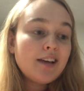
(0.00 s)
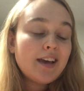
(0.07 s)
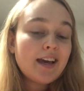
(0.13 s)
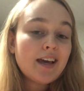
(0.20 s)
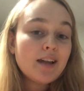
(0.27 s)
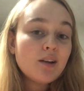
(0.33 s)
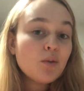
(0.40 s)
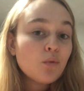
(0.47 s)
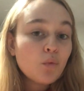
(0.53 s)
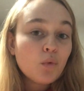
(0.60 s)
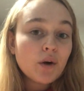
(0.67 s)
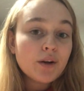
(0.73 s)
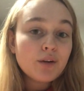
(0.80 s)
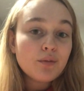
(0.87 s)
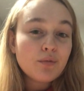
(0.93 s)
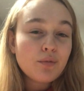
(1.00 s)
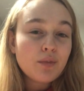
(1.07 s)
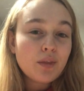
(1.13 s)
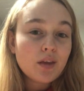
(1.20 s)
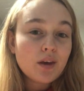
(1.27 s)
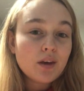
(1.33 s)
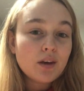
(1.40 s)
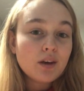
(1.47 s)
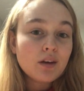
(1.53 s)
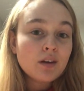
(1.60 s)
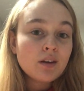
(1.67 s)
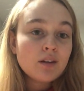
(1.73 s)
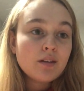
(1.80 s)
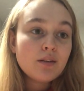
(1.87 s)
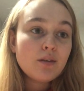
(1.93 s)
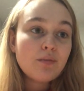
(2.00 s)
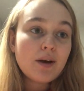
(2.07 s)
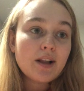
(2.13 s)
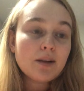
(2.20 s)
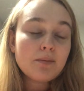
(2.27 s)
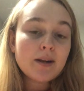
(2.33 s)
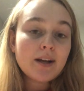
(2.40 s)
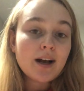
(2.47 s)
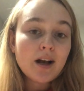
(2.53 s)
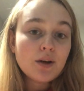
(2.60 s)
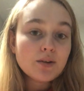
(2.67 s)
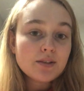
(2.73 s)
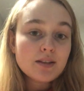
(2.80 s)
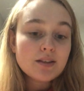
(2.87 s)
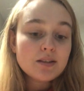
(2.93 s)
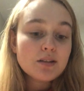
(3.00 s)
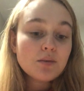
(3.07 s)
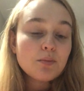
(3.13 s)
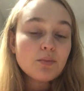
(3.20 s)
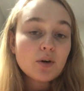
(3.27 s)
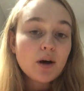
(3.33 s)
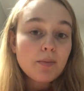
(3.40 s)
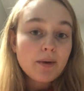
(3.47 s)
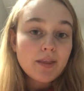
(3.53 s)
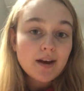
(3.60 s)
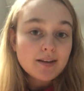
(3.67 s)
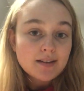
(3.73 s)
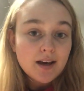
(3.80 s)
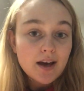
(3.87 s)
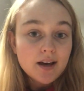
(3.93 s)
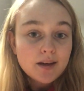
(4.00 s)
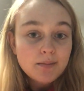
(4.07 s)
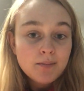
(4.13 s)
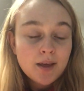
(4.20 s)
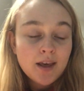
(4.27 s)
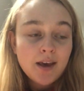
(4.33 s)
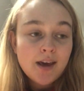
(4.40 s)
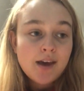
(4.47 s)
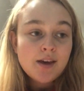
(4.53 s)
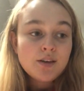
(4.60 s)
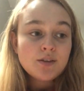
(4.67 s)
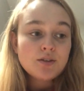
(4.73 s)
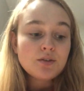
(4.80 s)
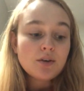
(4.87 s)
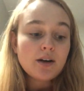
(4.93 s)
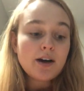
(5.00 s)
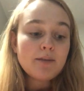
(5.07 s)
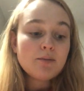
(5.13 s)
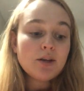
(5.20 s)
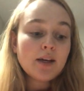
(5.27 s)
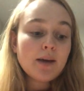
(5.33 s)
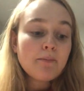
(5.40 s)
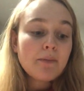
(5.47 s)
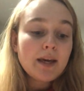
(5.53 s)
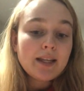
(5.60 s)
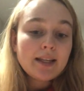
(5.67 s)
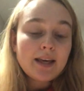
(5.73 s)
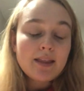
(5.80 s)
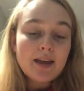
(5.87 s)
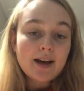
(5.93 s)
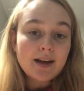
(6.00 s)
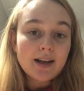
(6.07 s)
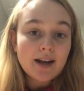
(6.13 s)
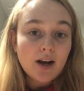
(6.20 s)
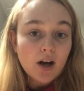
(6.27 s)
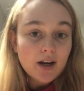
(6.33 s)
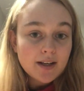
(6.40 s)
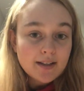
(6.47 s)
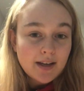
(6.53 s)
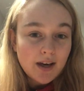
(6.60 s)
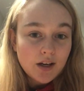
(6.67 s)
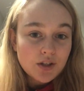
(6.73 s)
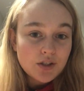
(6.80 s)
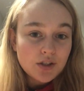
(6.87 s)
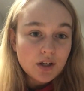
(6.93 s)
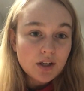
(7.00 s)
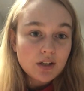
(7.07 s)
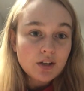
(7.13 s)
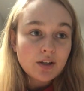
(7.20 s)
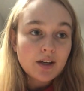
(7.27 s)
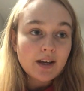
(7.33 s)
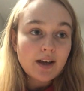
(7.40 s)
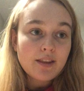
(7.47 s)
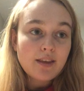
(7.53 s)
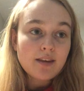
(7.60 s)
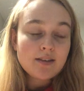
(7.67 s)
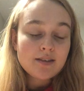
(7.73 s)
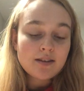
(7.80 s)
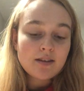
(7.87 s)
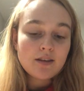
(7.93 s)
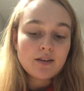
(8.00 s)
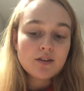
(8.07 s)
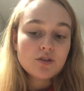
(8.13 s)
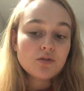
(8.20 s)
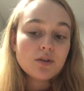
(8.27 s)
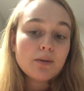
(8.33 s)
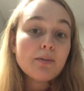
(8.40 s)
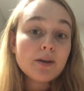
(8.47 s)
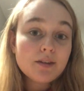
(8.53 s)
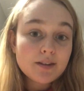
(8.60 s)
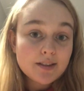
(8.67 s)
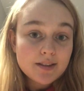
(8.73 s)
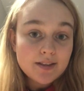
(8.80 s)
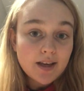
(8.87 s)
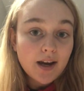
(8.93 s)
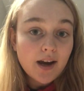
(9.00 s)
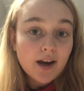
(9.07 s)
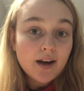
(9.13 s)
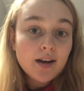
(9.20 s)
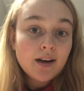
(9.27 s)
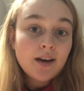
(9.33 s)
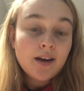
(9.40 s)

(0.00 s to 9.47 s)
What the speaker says: in one of the development houses that were put up at that time. So I'm looking mainly at that kind of architecture, looking at this, so the buildings there.